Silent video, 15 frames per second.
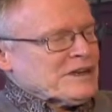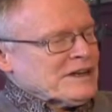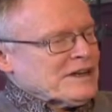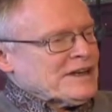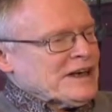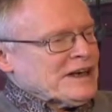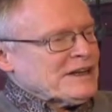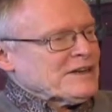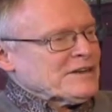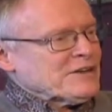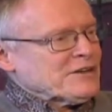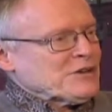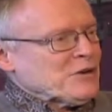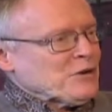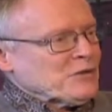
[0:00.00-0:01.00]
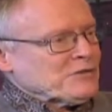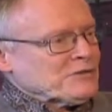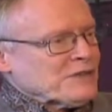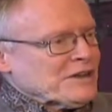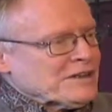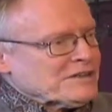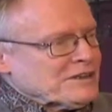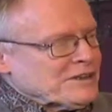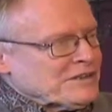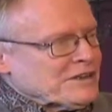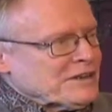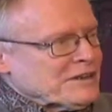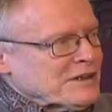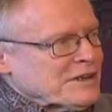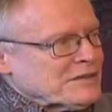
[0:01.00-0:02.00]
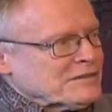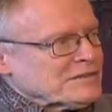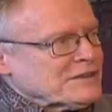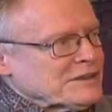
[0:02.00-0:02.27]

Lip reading: than any of the old friends that they left.